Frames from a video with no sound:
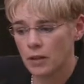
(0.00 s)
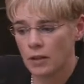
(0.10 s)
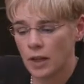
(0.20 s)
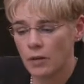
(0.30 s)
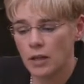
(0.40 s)
the
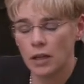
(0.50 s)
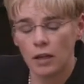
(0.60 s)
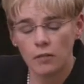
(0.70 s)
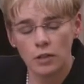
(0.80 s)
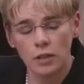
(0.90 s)
county
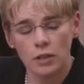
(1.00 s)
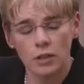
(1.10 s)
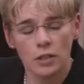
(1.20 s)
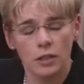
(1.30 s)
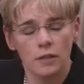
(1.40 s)
coverage
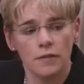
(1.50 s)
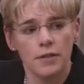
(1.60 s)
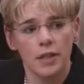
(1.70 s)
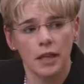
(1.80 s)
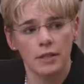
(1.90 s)

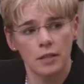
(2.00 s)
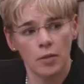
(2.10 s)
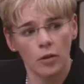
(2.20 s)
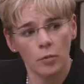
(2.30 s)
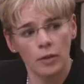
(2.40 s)
initiatives and some
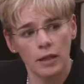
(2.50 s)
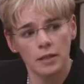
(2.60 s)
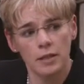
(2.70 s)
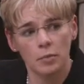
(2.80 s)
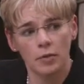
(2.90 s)
other
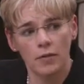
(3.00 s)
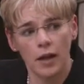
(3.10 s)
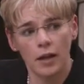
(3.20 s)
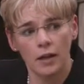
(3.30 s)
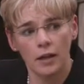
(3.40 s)
plans that
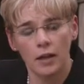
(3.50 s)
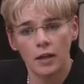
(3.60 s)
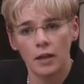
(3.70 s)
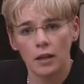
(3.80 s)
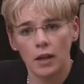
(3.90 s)
provide
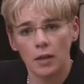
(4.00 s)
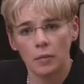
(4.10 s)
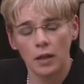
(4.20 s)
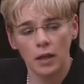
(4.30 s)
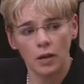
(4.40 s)

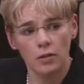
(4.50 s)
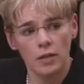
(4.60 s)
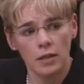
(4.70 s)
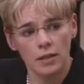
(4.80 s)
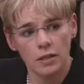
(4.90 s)
care
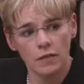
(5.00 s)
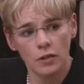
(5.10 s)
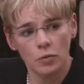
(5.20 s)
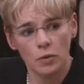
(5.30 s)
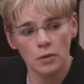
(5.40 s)
to these
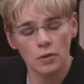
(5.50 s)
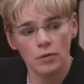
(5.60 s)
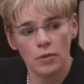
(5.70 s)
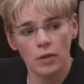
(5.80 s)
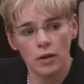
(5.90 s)
individuals
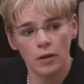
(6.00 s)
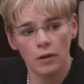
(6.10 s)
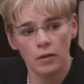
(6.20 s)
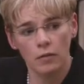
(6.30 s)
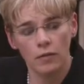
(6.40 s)
through
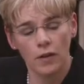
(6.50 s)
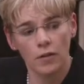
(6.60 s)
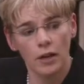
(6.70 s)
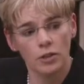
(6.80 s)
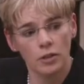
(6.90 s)
their
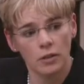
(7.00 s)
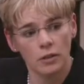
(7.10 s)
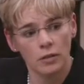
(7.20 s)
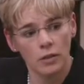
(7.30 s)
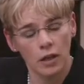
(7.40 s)

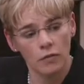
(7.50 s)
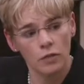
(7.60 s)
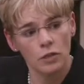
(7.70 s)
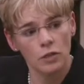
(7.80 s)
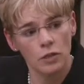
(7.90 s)
foundation
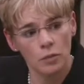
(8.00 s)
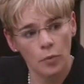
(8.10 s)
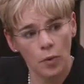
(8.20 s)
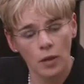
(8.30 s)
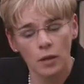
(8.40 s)
coverage
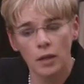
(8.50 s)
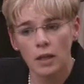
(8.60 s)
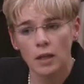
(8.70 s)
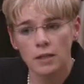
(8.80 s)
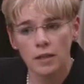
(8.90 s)
support,
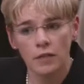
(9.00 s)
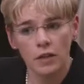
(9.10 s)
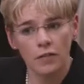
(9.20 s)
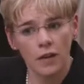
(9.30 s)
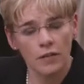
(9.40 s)

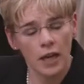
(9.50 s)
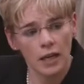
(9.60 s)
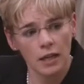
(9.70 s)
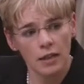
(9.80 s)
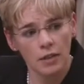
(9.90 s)
75 to
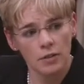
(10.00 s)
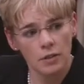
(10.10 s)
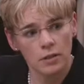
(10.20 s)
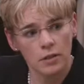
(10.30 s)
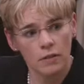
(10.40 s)

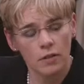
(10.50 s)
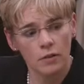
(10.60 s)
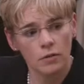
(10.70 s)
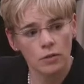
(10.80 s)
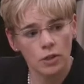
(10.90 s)
80,000 of
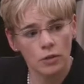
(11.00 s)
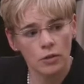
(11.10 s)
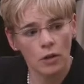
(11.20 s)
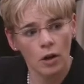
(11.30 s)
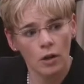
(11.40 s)
those
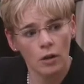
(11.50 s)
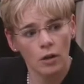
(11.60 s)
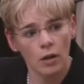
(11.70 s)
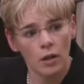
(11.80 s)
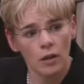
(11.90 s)
children are
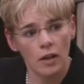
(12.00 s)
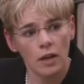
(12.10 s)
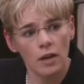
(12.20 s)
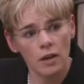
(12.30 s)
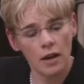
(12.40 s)

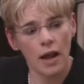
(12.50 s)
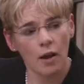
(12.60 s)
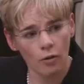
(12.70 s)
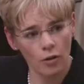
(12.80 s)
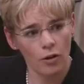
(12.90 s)
then
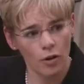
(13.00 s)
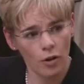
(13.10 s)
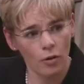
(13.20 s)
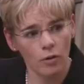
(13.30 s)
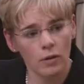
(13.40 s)
now
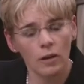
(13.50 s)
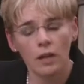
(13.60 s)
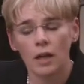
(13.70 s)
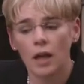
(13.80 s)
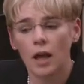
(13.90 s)
known.
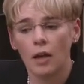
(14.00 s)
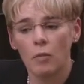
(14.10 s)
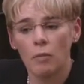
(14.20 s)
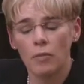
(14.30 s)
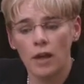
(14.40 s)

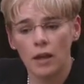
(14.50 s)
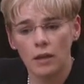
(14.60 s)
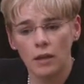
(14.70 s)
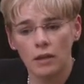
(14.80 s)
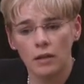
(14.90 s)

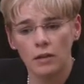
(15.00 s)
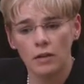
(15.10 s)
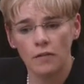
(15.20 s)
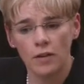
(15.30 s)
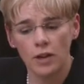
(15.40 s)

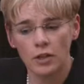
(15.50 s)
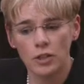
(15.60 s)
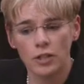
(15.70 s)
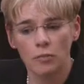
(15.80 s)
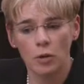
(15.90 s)
The
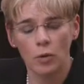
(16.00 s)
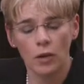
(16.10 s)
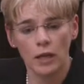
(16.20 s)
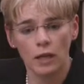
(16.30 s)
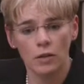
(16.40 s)
foundations have been
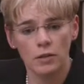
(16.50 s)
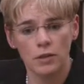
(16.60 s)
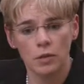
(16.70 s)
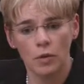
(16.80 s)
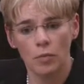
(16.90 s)
working
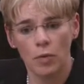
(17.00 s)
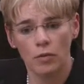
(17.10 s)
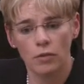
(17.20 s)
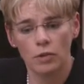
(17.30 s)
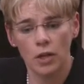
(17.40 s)
closely with
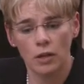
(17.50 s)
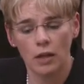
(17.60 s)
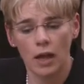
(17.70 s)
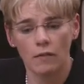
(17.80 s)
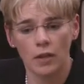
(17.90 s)
both the
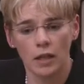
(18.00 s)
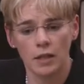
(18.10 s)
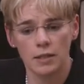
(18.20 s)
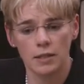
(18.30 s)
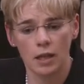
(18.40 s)
child
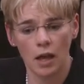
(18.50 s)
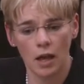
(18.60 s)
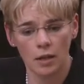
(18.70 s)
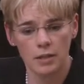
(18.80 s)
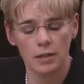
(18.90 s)
advocates,
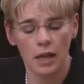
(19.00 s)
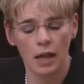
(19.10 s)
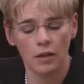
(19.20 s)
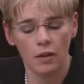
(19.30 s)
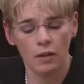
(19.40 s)
us,
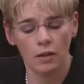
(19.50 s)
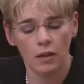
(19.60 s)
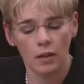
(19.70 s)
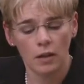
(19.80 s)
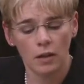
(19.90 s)
and
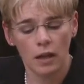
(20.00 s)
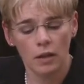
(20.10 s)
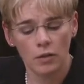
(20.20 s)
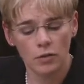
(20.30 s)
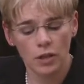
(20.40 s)

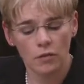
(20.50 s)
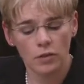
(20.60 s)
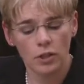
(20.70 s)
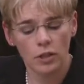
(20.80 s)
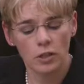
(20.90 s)
those
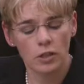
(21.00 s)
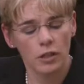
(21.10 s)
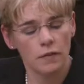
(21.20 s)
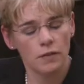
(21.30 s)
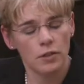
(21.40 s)
coverage
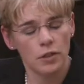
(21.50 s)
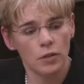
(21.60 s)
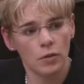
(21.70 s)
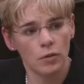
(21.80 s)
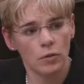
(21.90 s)
initiatives
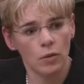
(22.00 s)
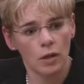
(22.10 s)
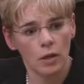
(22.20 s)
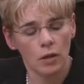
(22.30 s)
to